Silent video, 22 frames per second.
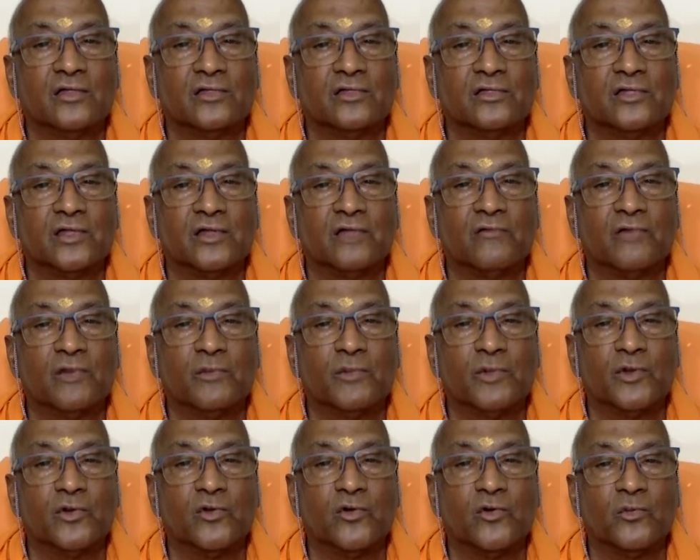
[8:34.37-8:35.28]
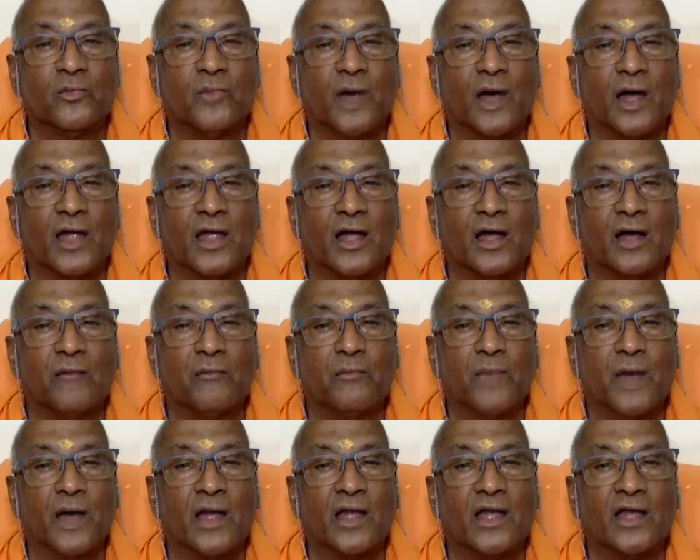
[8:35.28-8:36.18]
There will be no Maya.
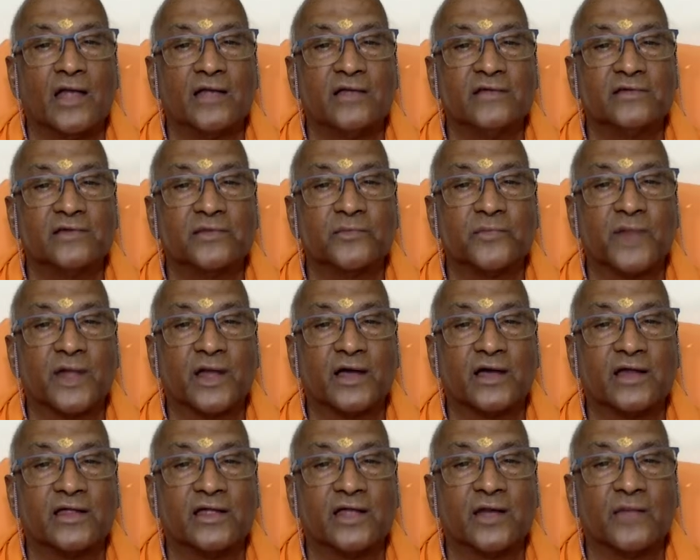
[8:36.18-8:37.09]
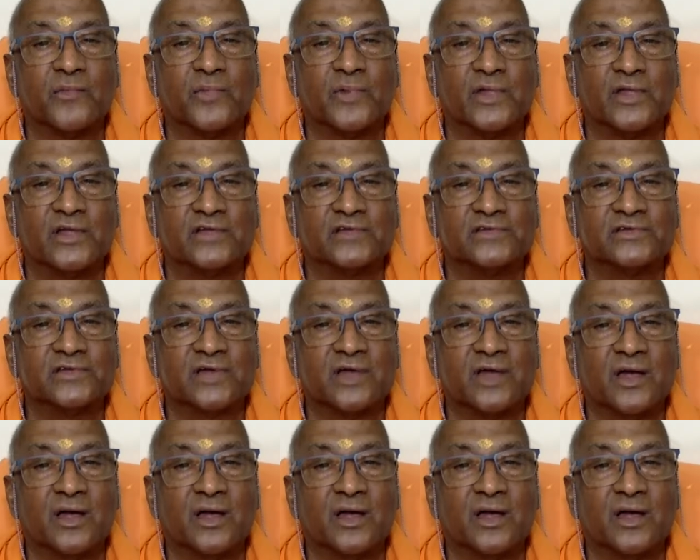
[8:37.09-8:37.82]
Maya is a prakriya, please.